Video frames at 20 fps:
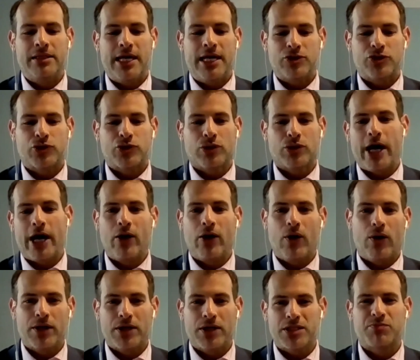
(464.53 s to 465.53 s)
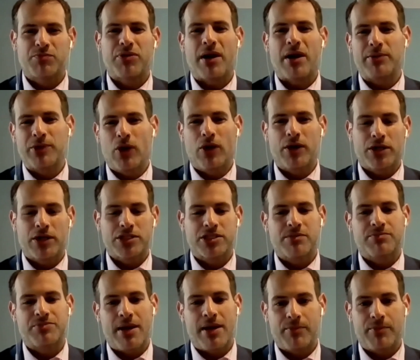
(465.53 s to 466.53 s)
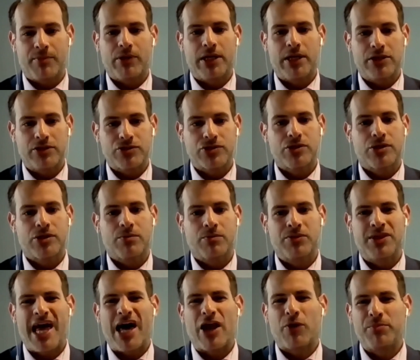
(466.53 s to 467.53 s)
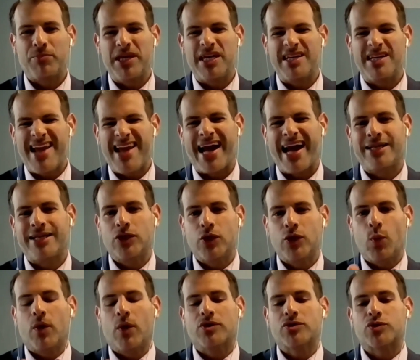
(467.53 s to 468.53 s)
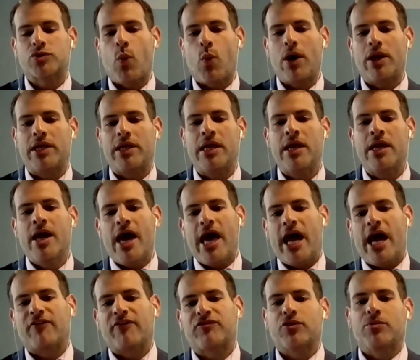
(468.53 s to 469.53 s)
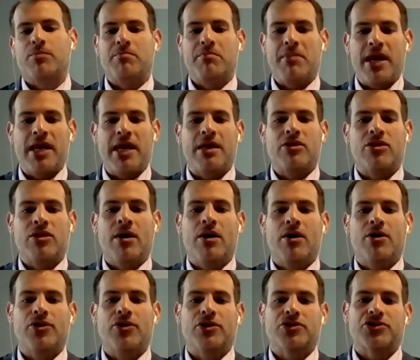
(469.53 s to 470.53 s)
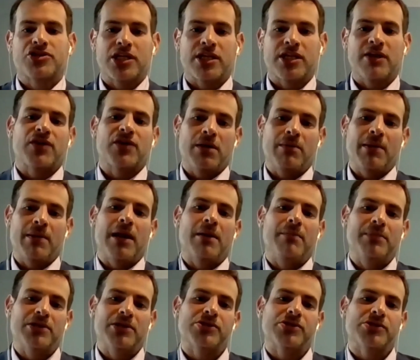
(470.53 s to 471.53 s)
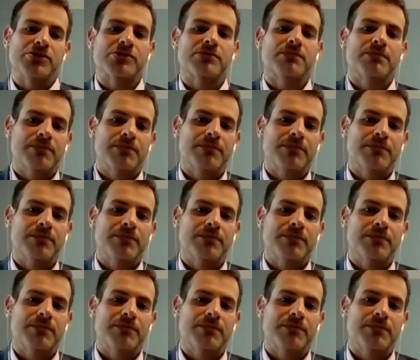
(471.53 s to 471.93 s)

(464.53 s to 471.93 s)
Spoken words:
July, August, probably August, September range. That'll be 90 to 120 after May, the significant amount of misses.